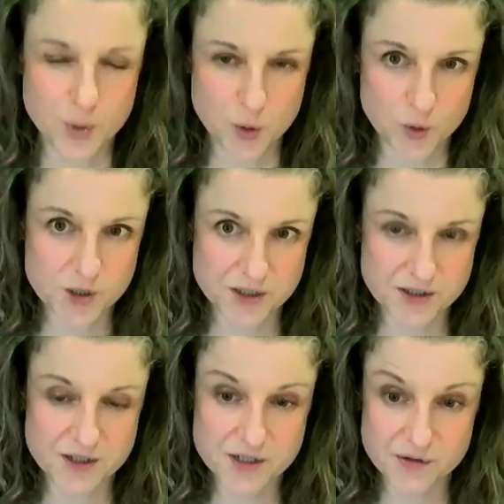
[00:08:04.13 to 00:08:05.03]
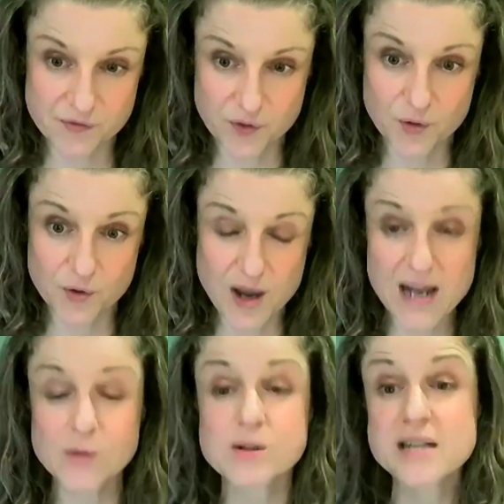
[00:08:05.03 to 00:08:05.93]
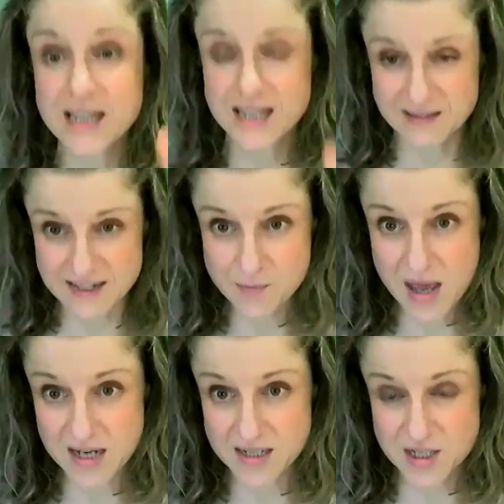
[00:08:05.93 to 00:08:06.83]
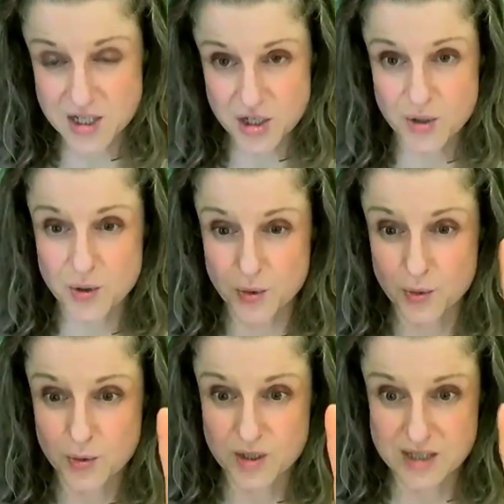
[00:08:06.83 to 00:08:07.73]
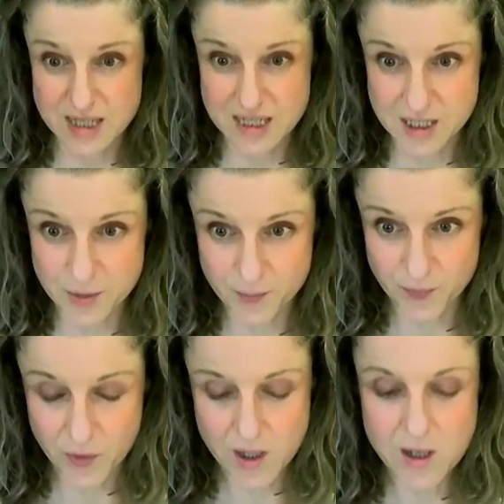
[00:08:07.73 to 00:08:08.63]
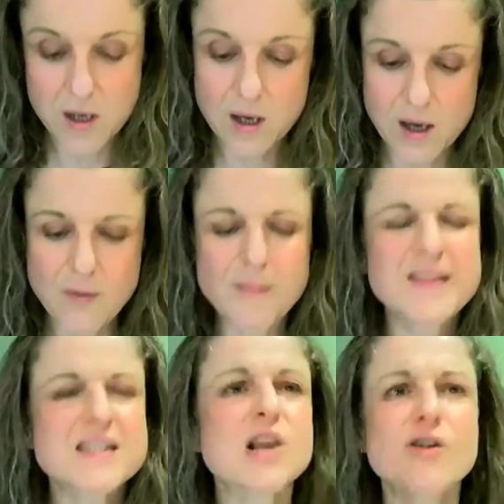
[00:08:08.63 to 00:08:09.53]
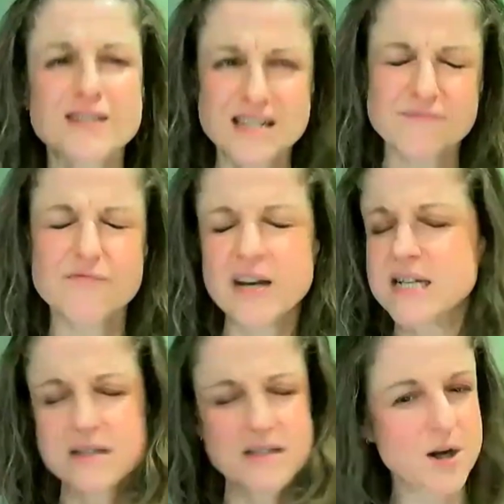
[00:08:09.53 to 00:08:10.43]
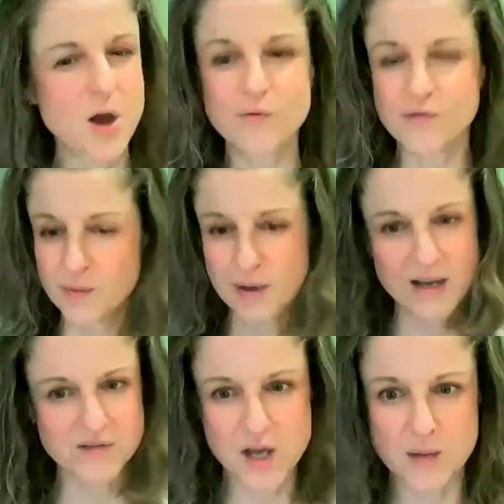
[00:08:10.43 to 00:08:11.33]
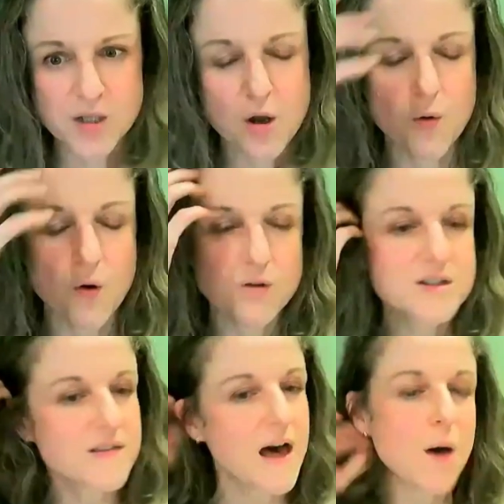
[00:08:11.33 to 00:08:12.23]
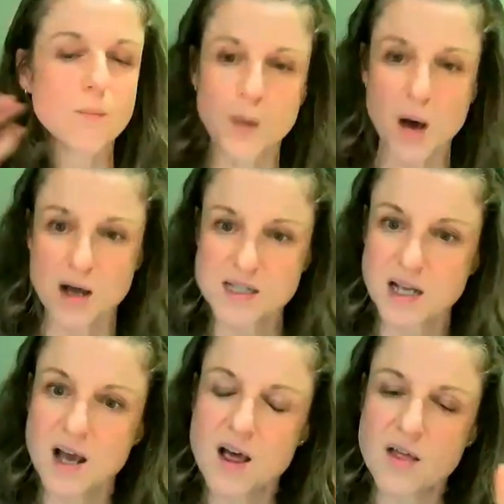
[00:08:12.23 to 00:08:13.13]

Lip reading: important for anyone taking these meds to consider. I mean, there's lots of different reasons, and hopefully we'll have time to go on to that. But